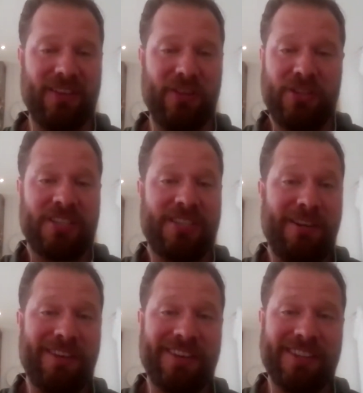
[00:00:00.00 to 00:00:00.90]
just
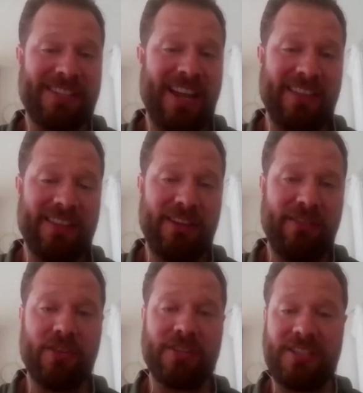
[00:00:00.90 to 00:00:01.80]
don't understand that
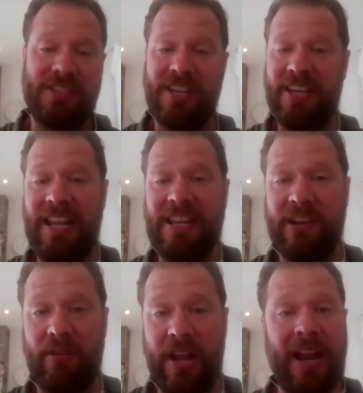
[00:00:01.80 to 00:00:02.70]
you've got to turn your
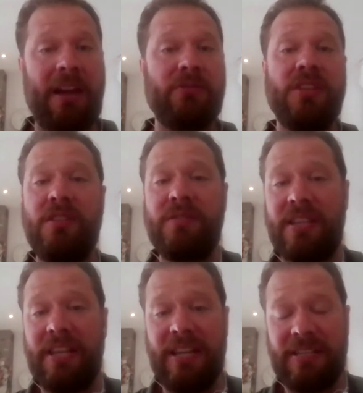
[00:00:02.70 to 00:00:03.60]
heating on and how to use
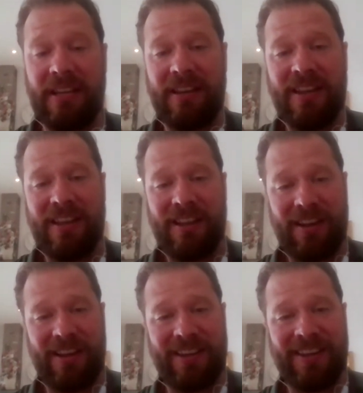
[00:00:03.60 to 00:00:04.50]
the heating.
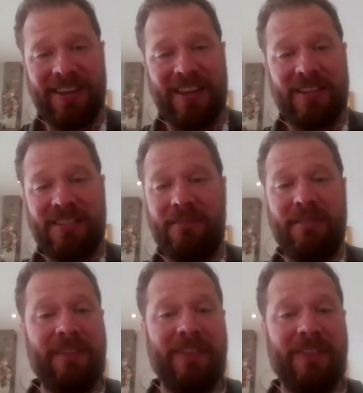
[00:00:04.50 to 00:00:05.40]
Like, don't
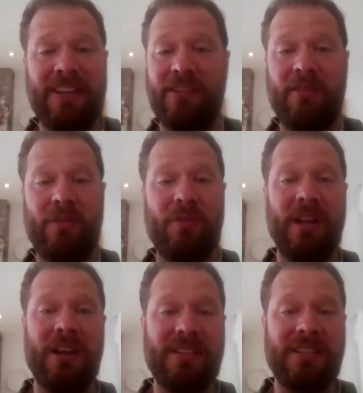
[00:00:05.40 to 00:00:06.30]
leave the heating on all
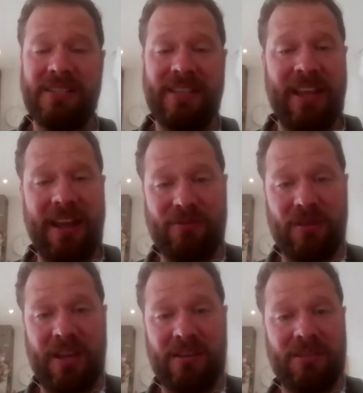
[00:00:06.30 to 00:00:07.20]
night, because then the house
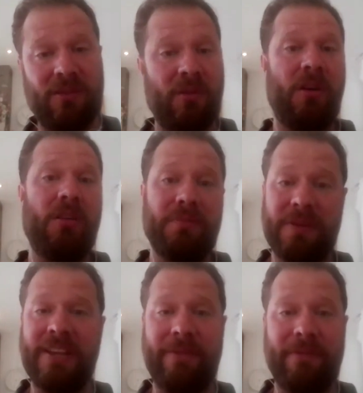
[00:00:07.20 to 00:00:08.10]
will get too hot
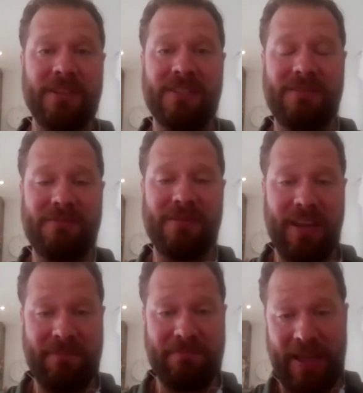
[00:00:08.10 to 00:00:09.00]
because everyone's
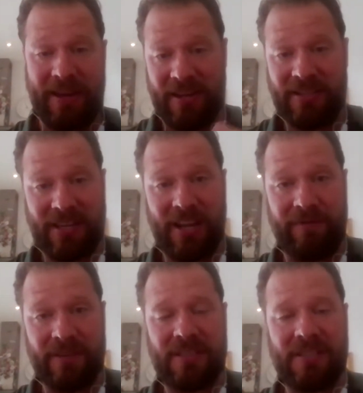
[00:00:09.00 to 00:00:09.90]
in bed under
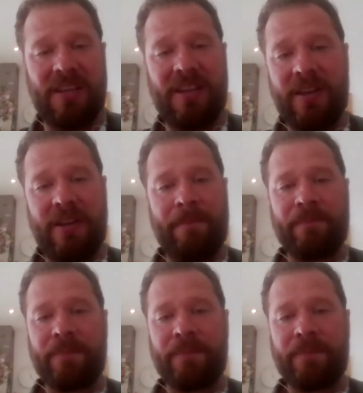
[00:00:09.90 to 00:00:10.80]
covers.
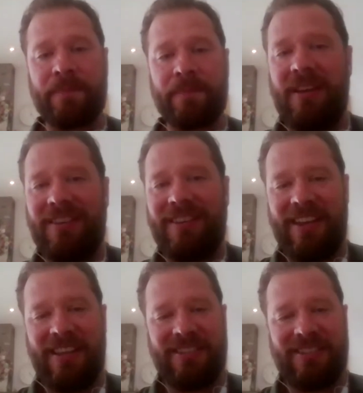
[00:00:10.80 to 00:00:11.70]
I mean,
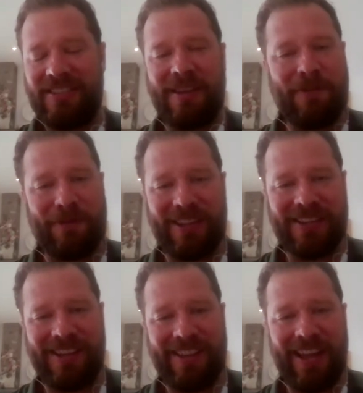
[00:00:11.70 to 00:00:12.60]
it's simple
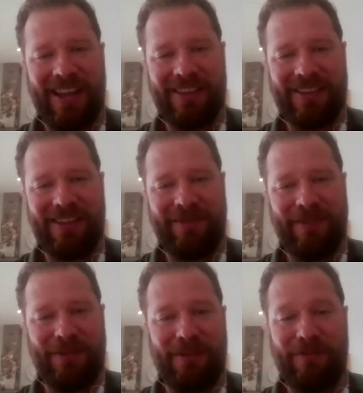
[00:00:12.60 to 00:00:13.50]
things like that, that if
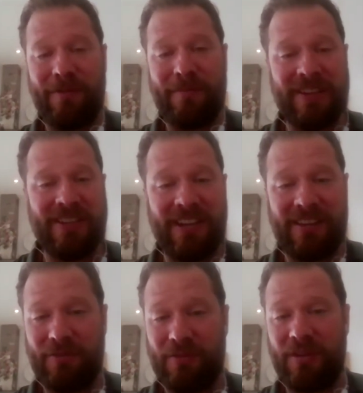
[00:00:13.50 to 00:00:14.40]
you're from India
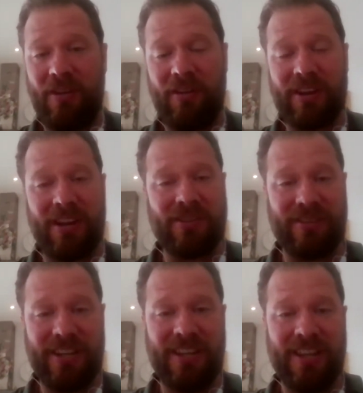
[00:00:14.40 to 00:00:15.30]
or a hot
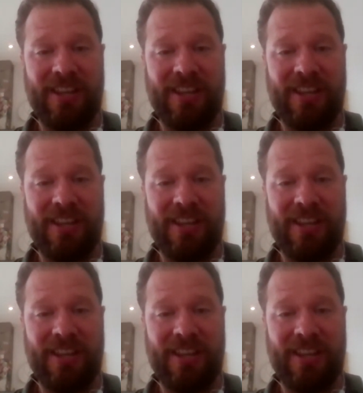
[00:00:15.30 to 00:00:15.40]
country,